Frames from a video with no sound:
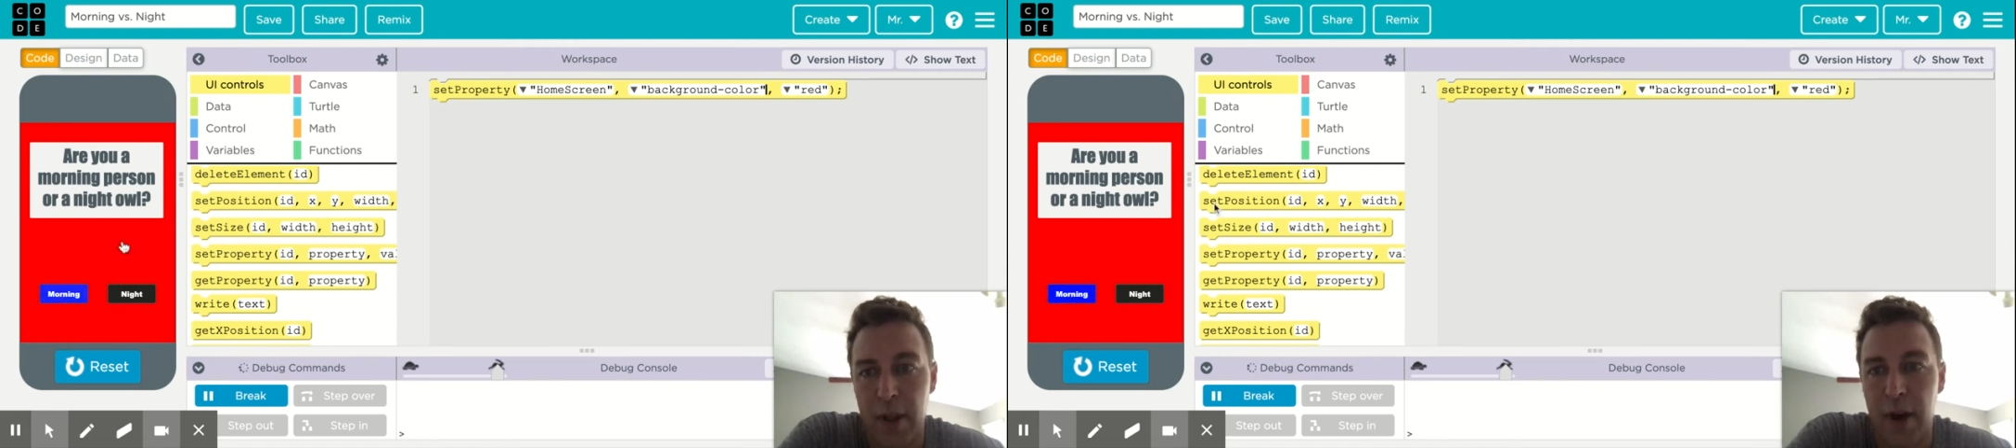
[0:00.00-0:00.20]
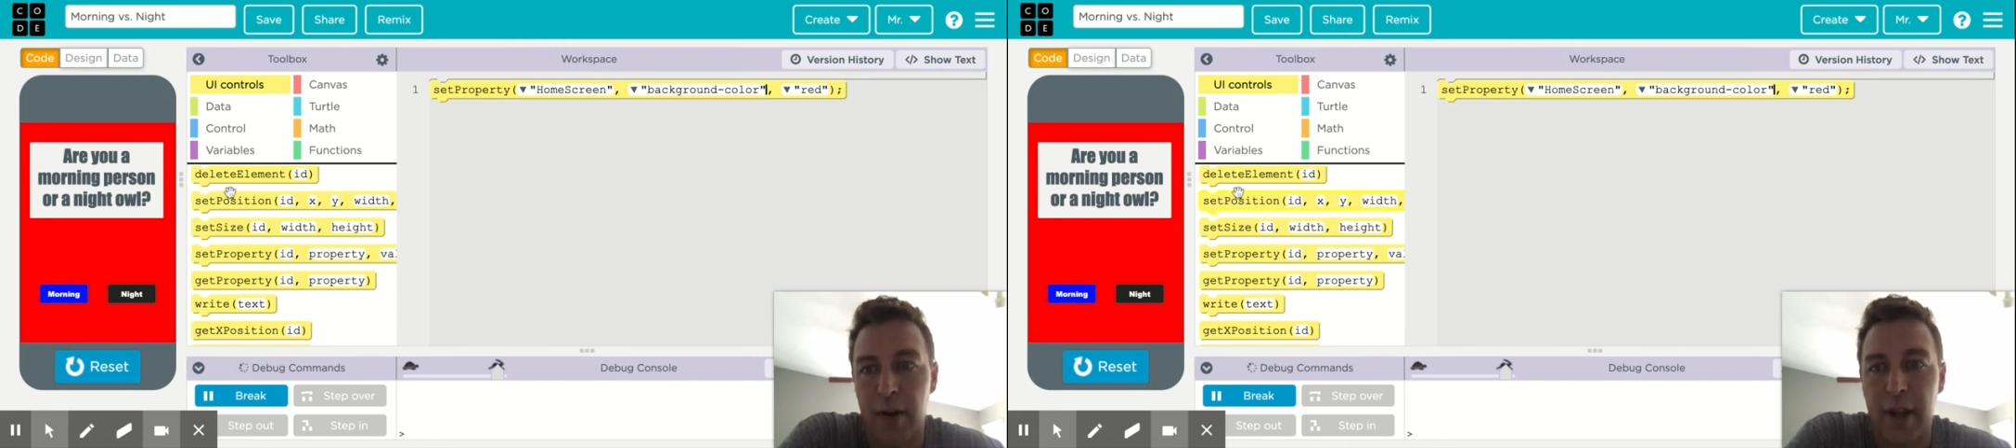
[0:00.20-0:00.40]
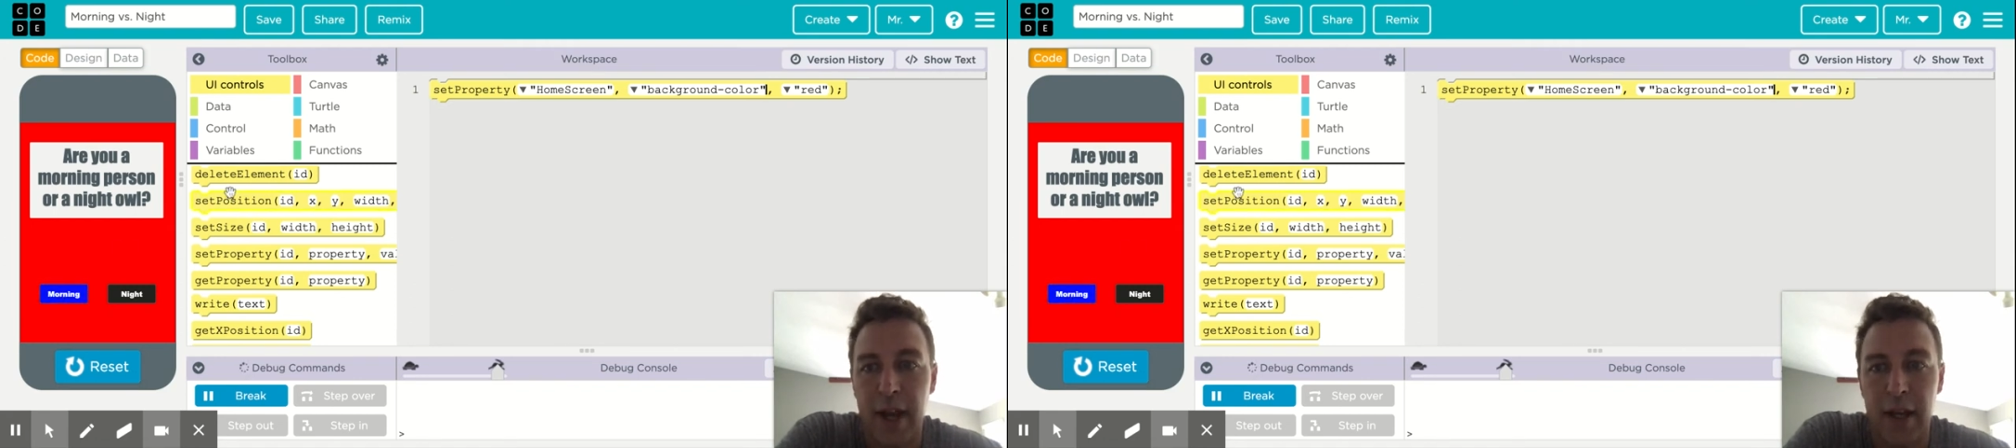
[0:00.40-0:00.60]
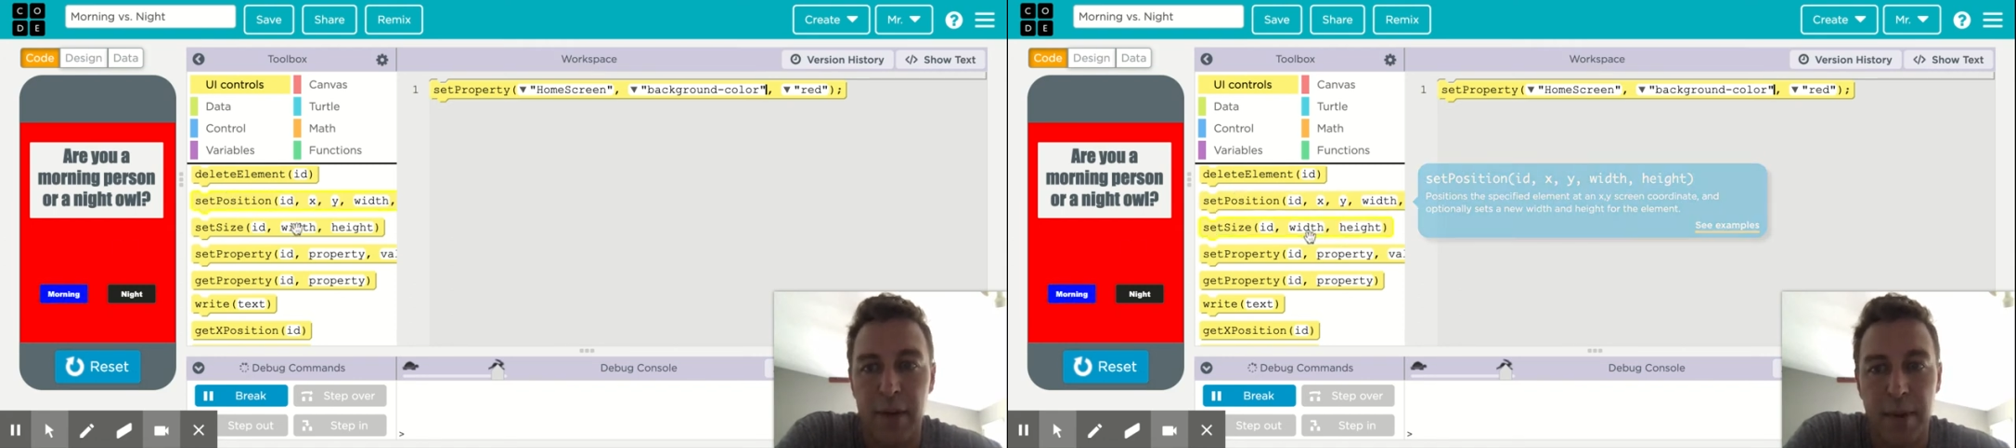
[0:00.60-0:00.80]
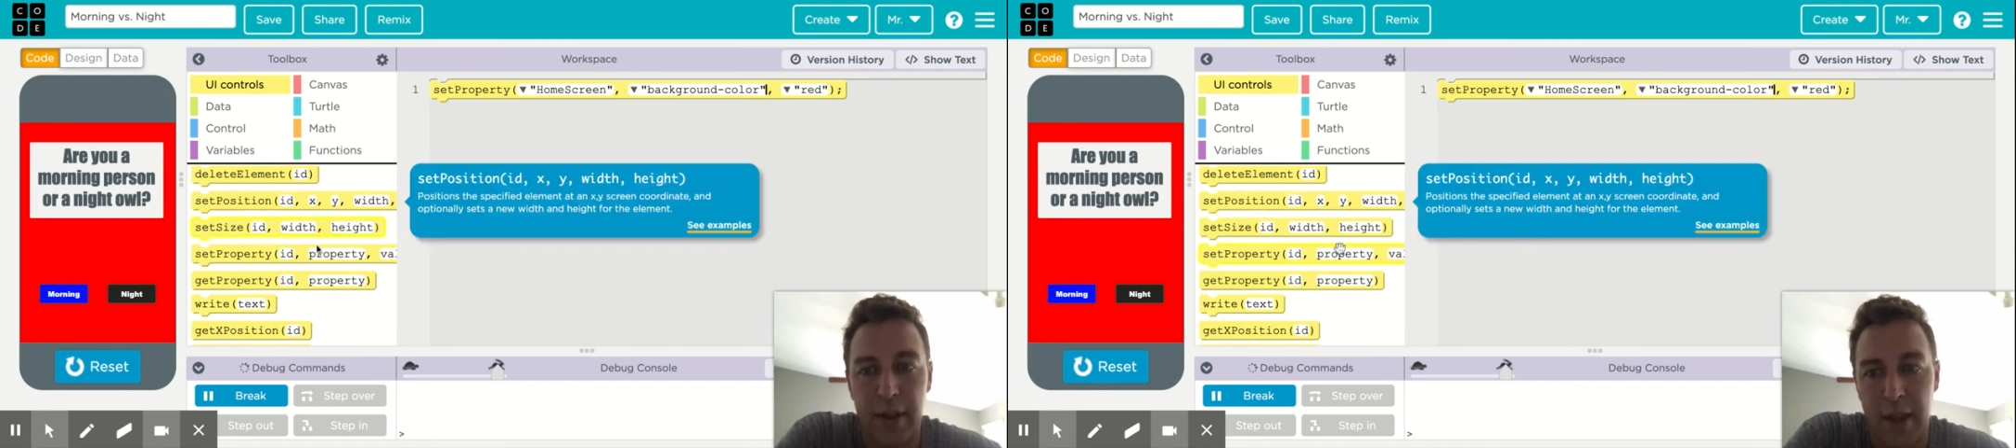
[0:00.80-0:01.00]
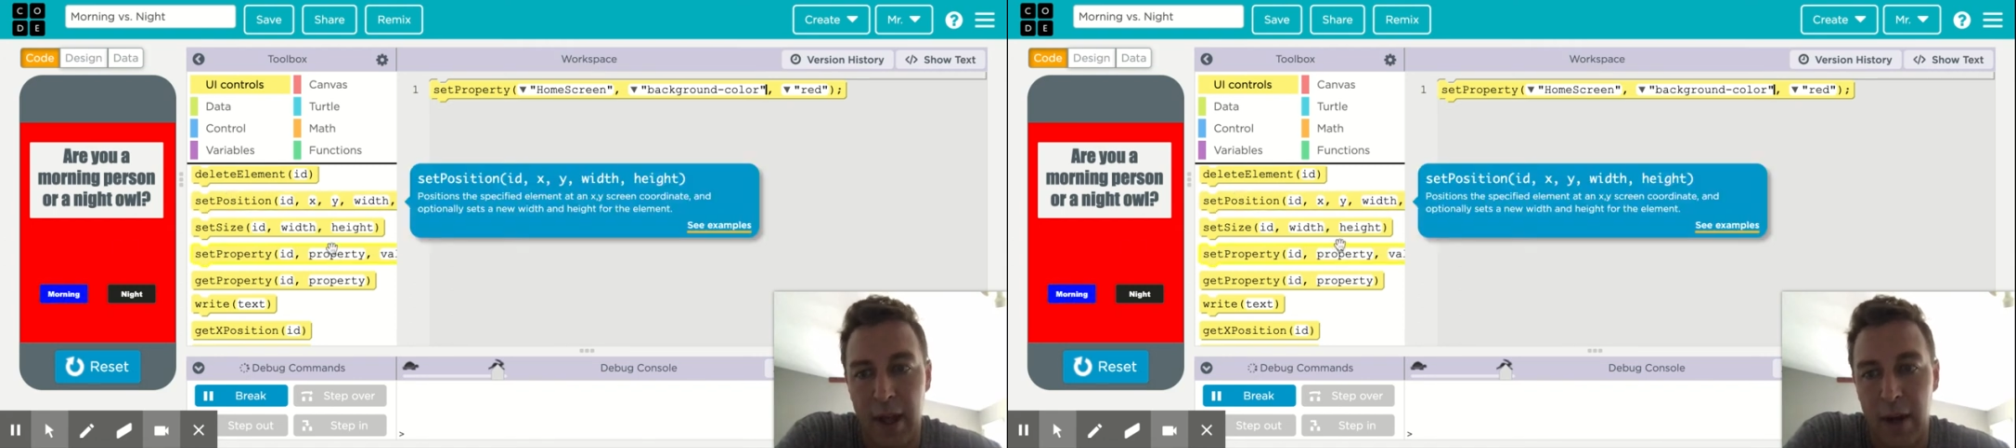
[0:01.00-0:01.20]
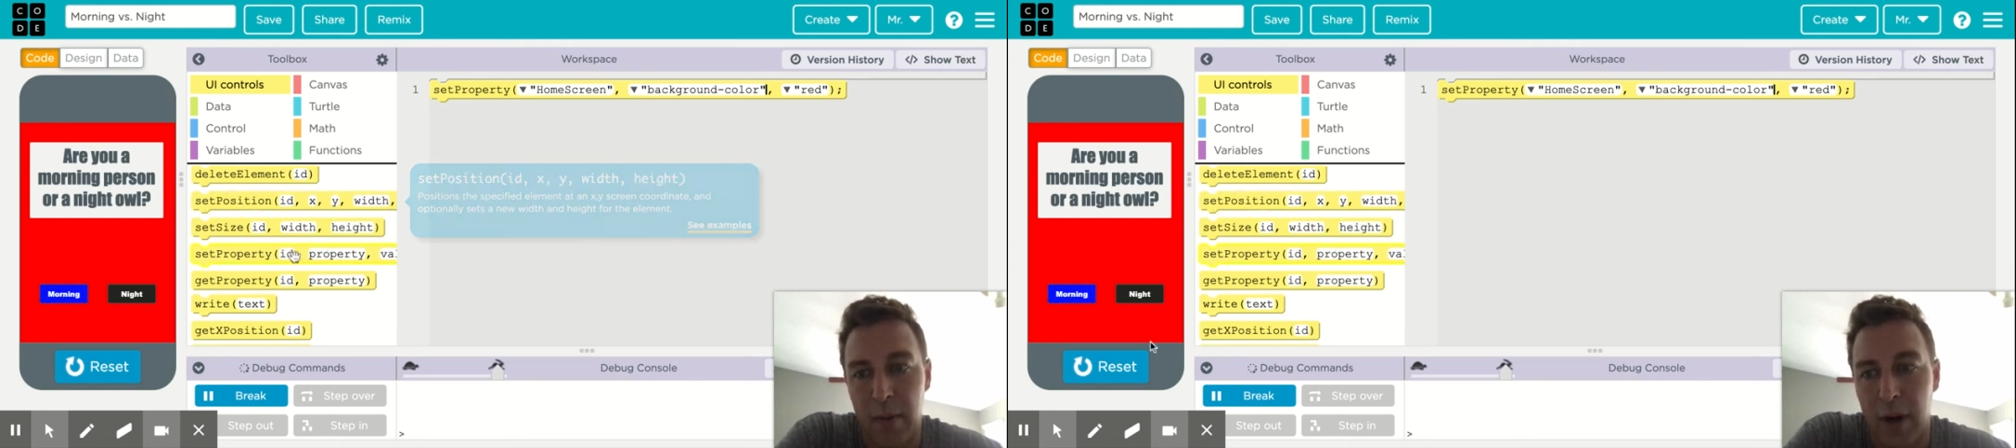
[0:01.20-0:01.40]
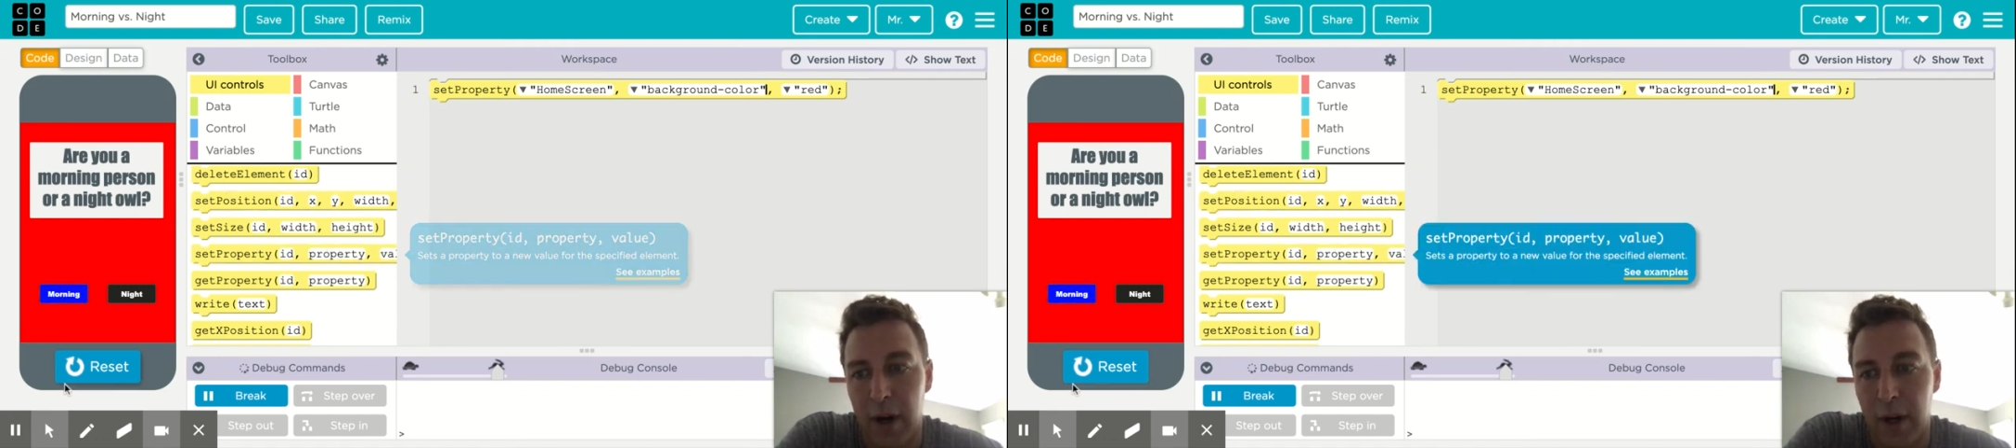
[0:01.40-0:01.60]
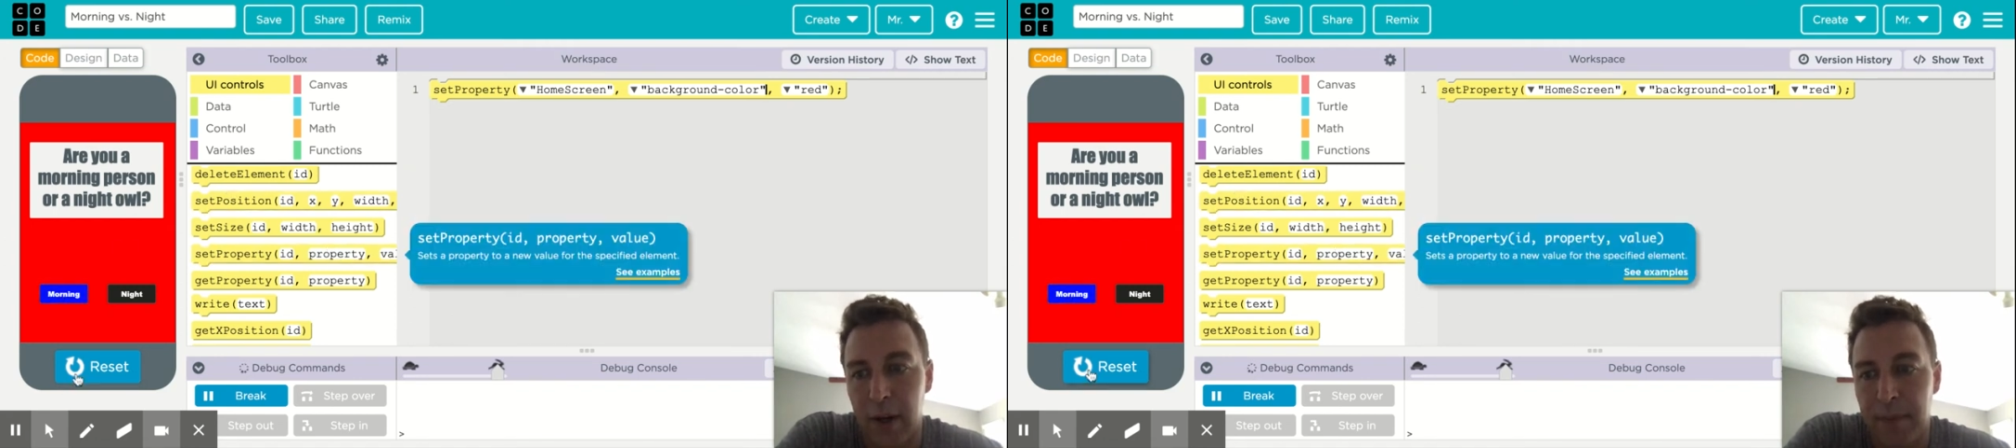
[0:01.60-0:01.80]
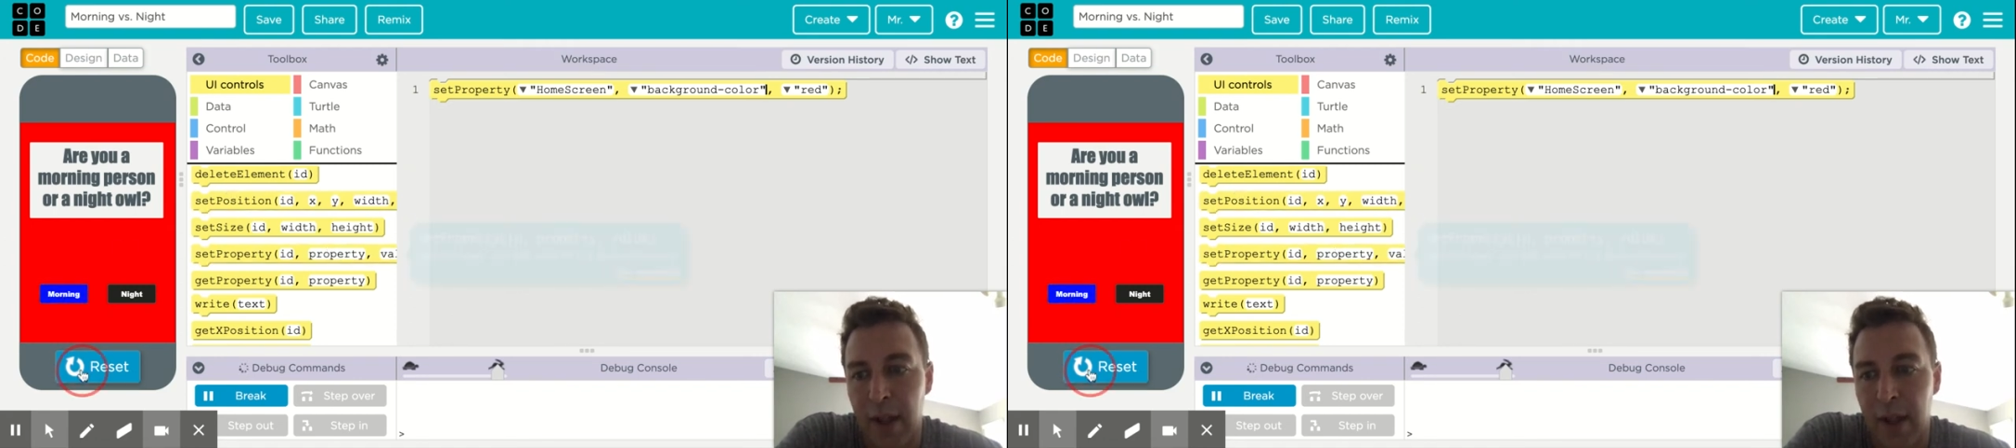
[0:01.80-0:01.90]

there to kind of make that work.